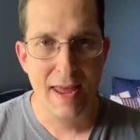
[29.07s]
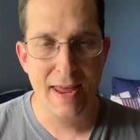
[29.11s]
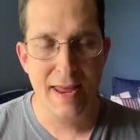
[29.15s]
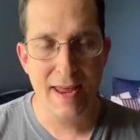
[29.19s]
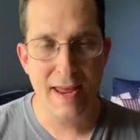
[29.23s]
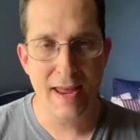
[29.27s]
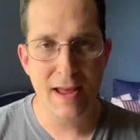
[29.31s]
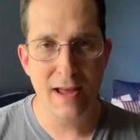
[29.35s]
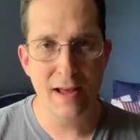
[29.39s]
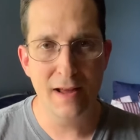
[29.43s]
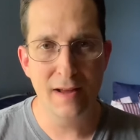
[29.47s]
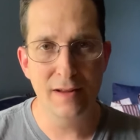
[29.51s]

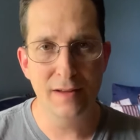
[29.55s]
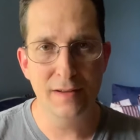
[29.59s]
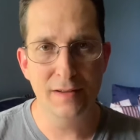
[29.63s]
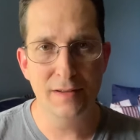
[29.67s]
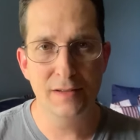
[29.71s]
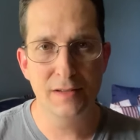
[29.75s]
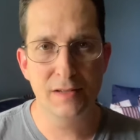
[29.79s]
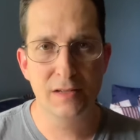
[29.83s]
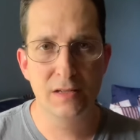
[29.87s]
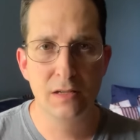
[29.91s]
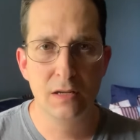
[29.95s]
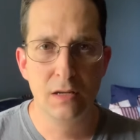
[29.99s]

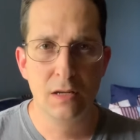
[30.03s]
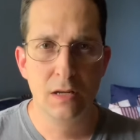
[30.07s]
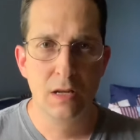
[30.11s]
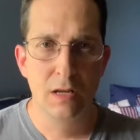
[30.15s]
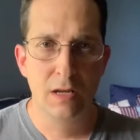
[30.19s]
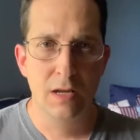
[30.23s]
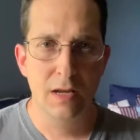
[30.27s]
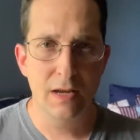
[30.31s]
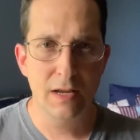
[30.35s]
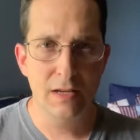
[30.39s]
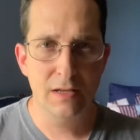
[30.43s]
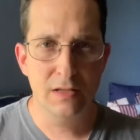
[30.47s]
and
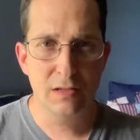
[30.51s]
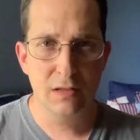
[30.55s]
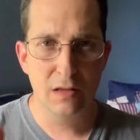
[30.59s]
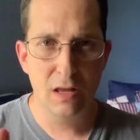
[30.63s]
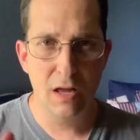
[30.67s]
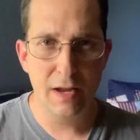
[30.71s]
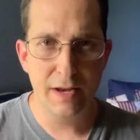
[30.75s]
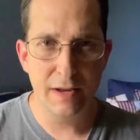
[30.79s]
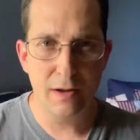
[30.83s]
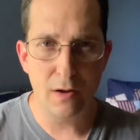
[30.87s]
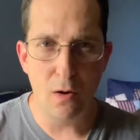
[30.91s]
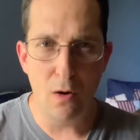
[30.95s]
it's
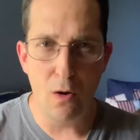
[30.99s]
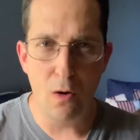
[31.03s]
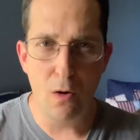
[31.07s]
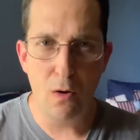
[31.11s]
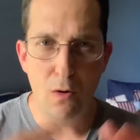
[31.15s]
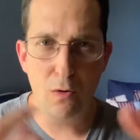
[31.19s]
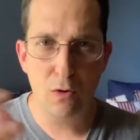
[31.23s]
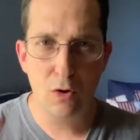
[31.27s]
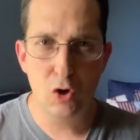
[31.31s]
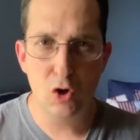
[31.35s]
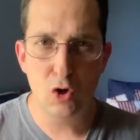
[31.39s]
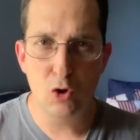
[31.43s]
like
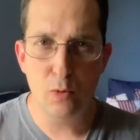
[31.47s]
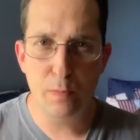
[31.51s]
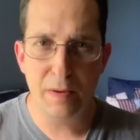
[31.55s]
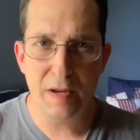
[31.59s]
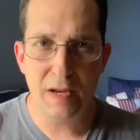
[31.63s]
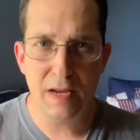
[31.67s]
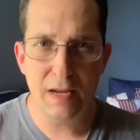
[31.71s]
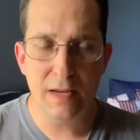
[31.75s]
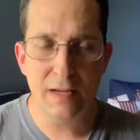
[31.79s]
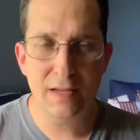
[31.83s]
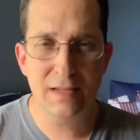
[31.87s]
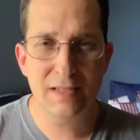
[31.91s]
all goopy.